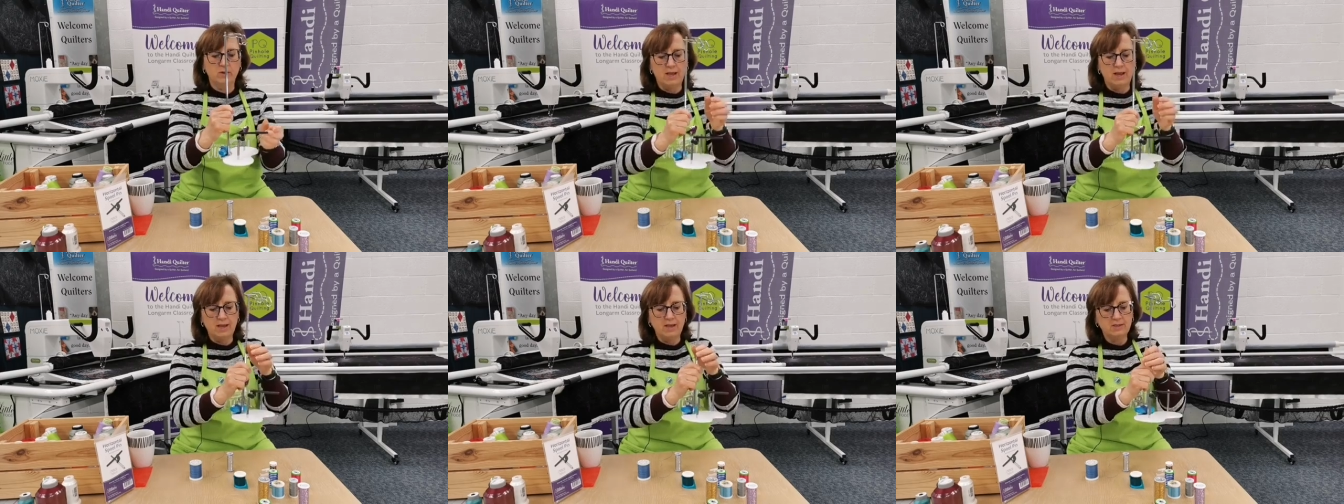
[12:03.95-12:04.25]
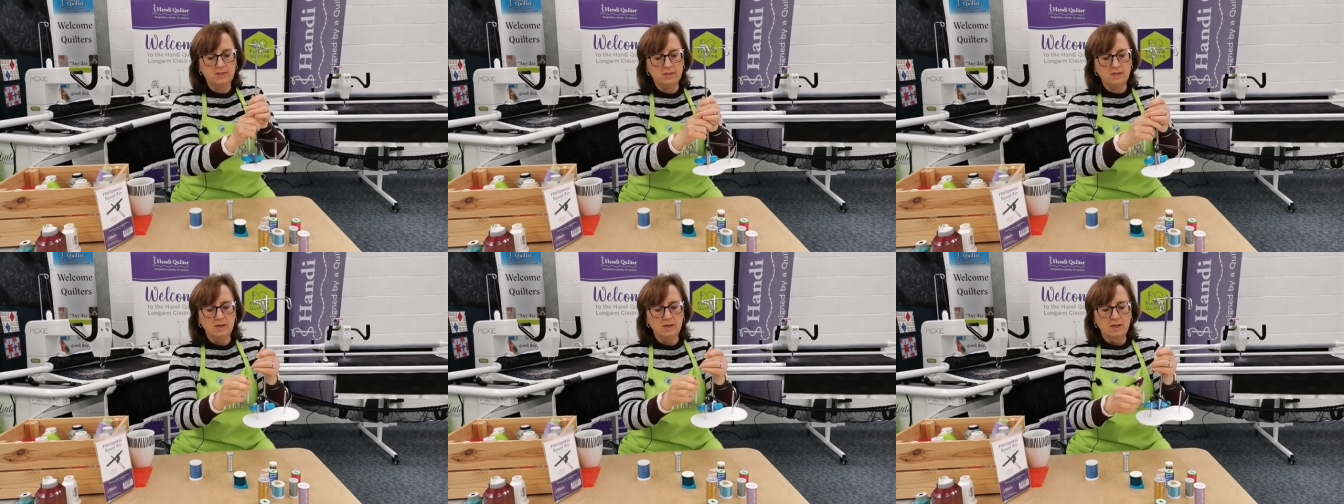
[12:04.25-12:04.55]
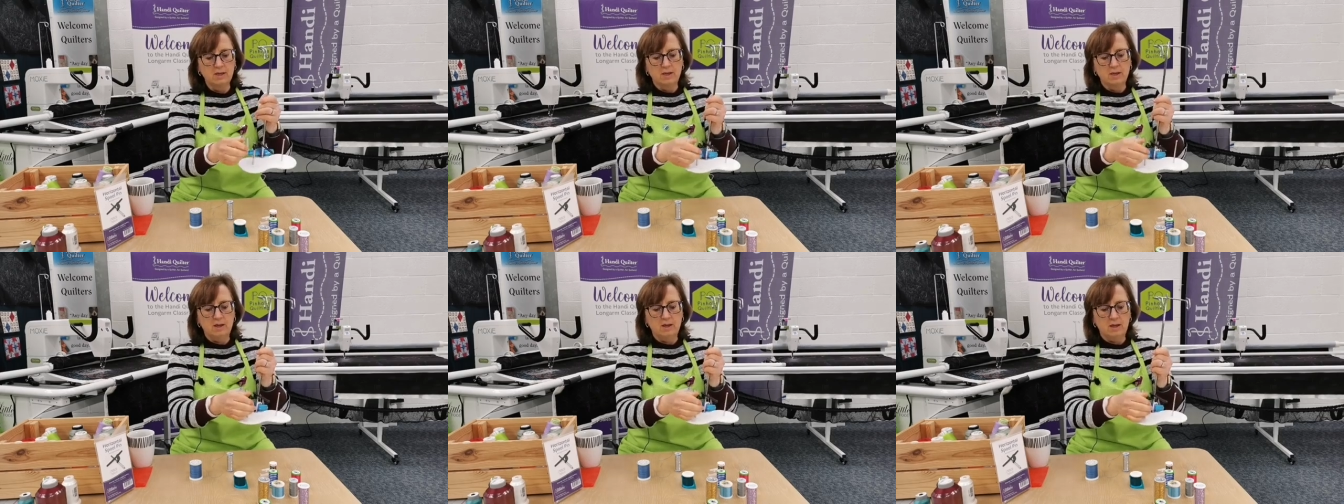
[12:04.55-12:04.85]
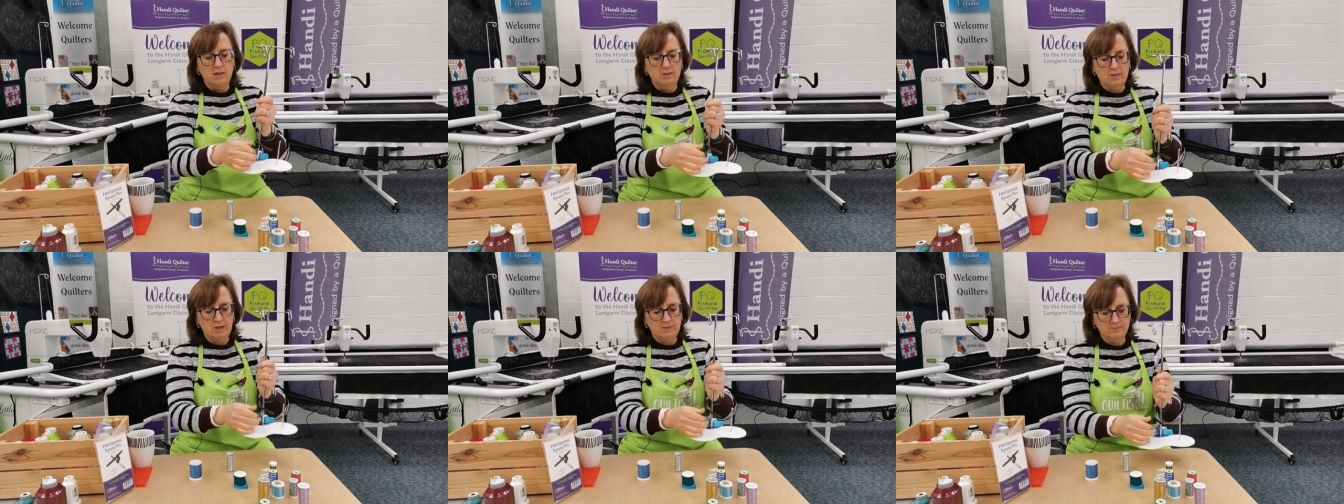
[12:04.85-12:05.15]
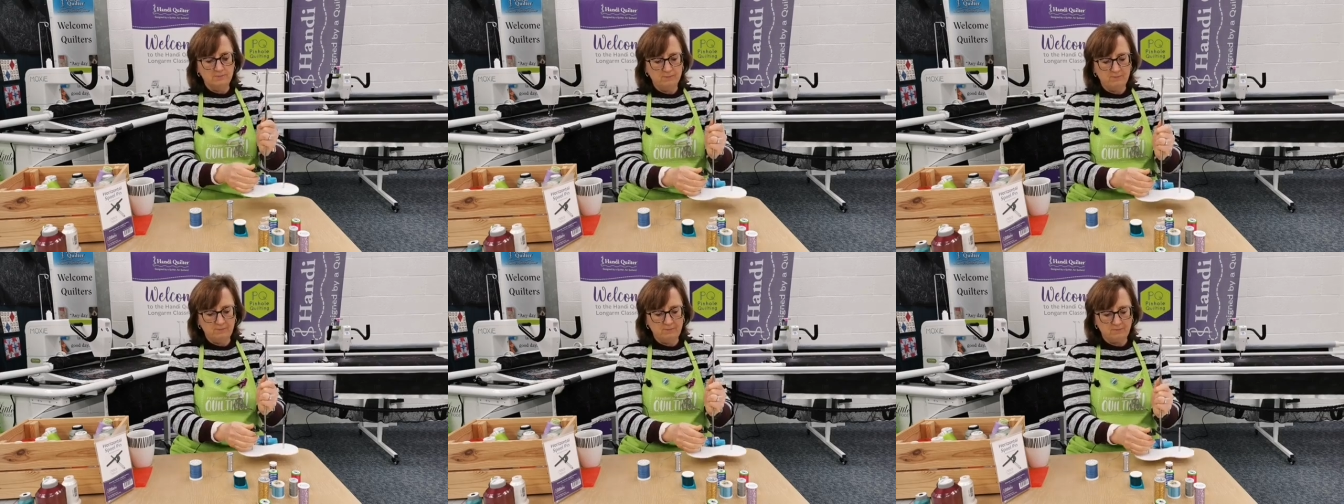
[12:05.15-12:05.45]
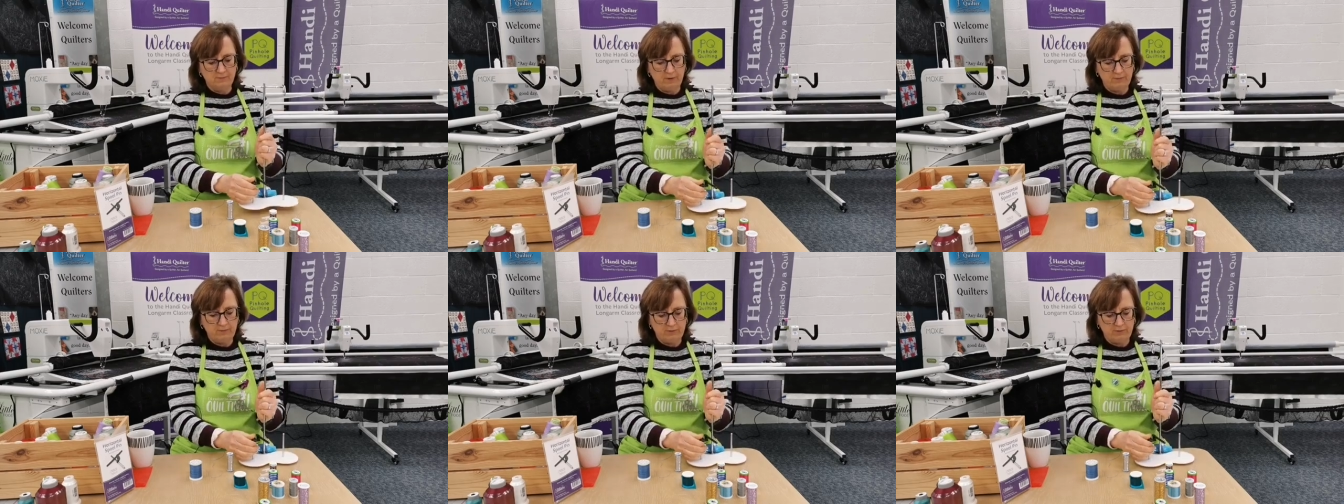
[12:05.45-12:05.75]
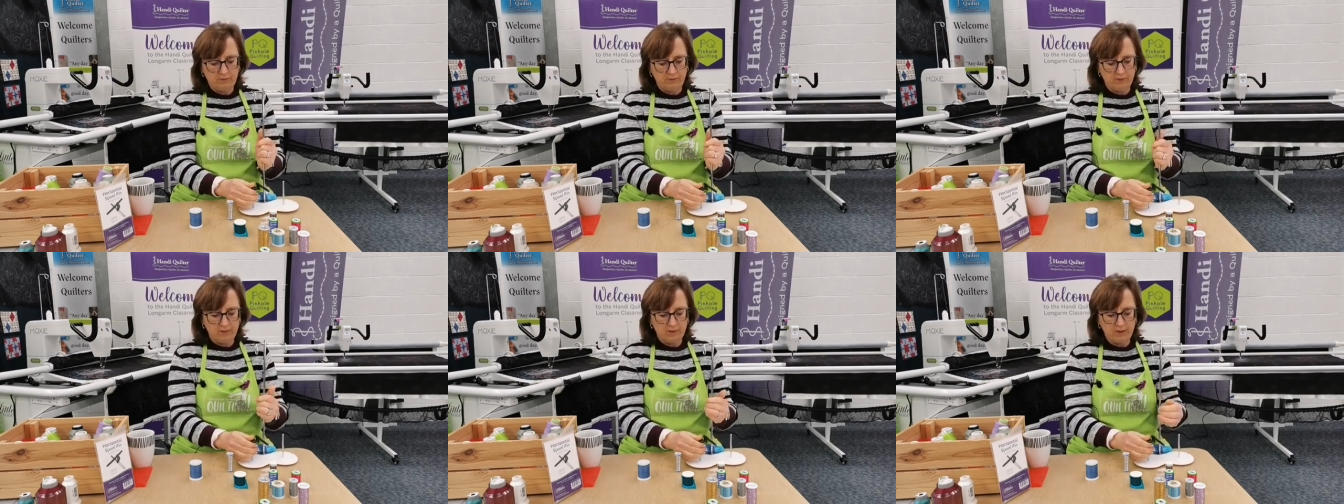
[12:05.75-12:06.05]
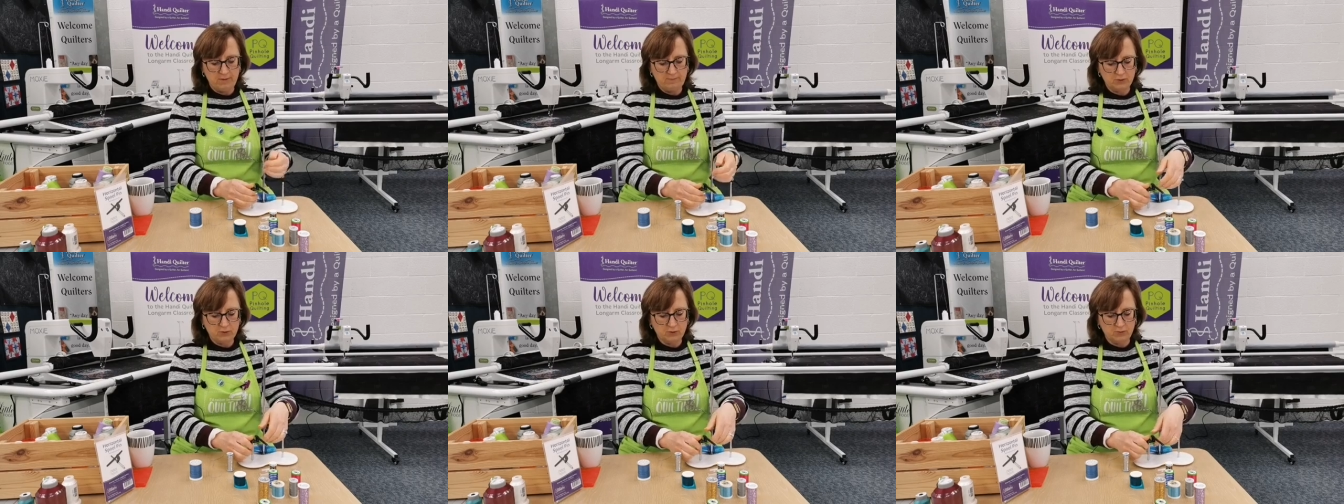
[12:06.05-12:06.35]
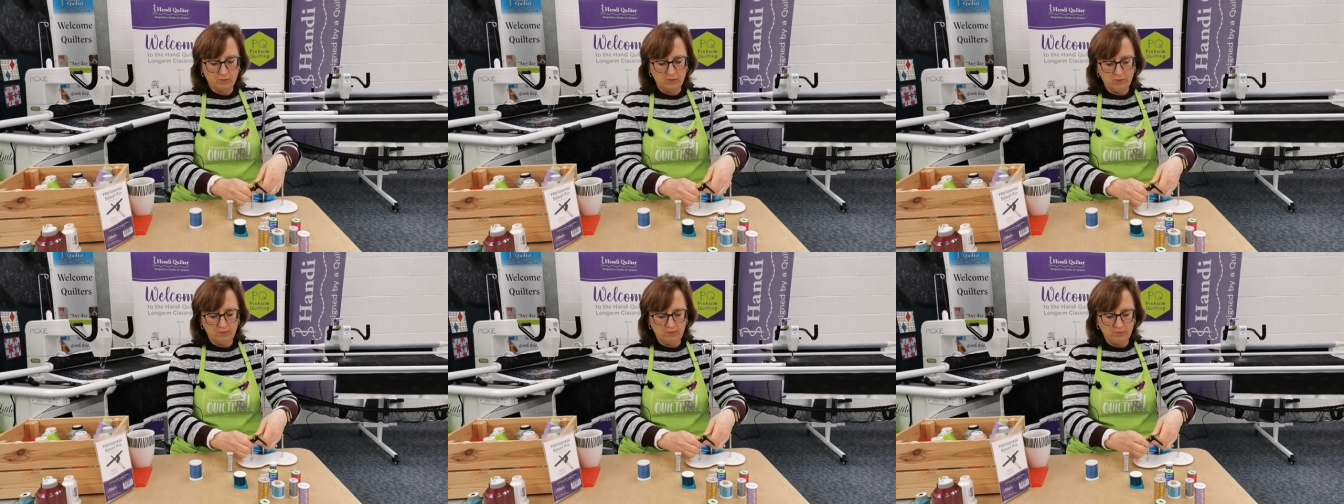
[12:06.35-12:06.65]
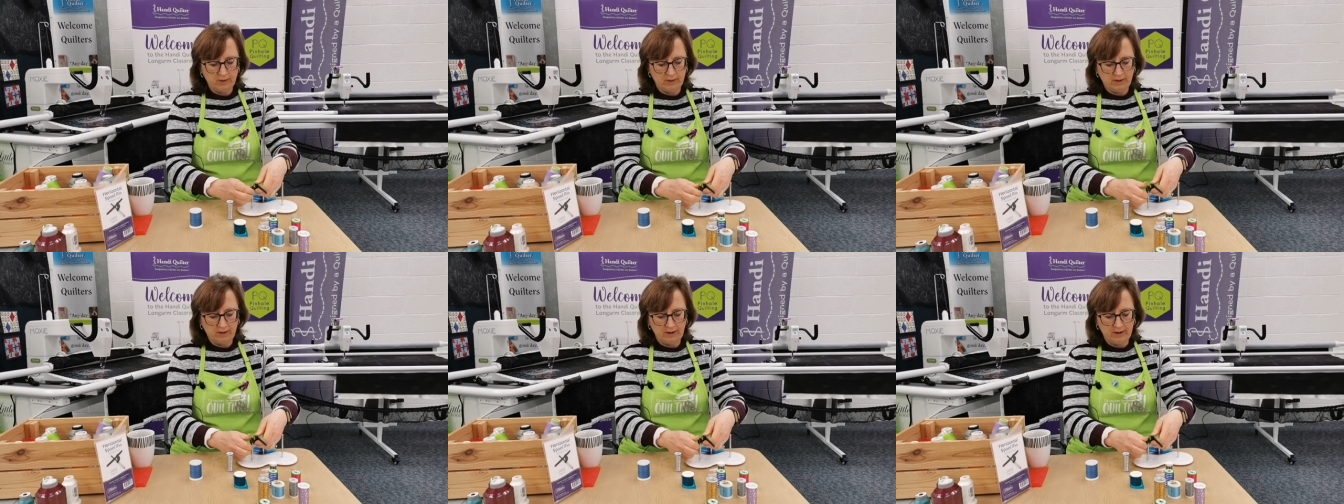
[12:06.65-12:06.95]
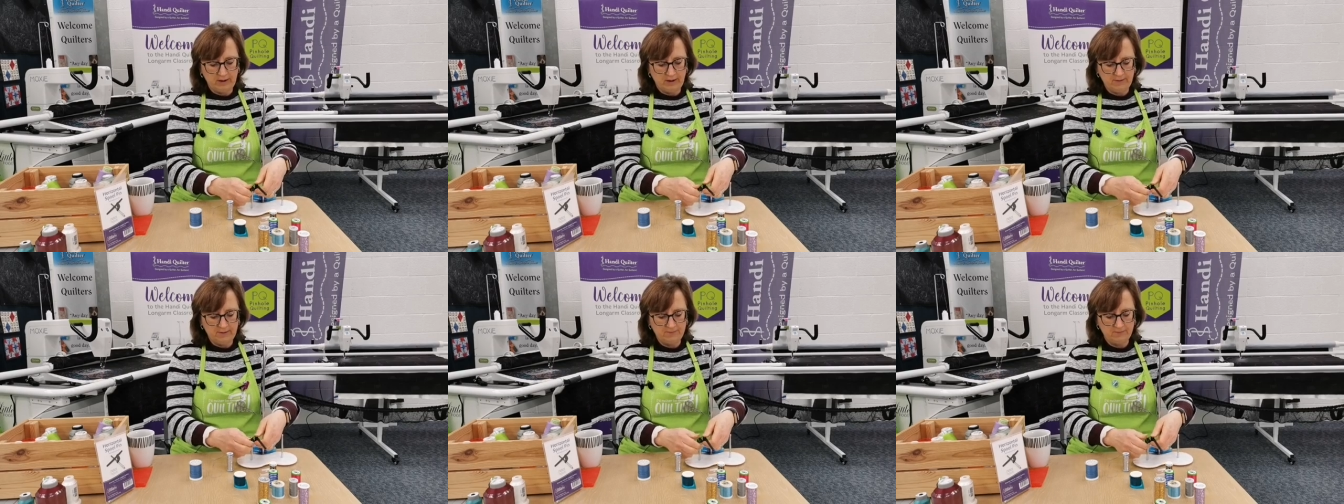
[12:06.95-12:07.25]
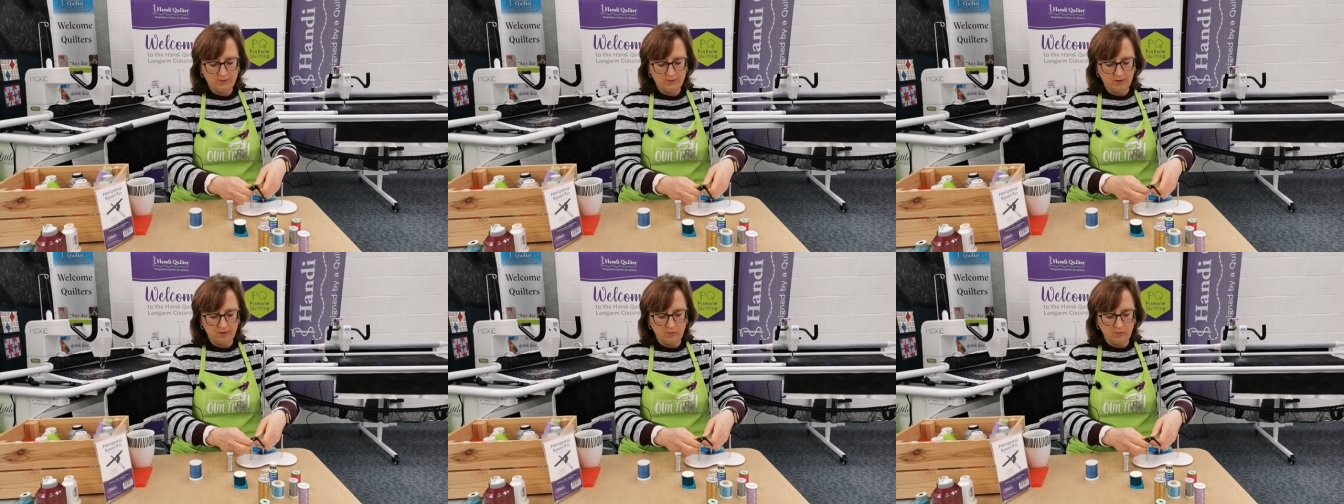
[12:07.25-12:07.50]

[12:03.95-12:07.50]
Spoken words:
It has a thumb screw thing here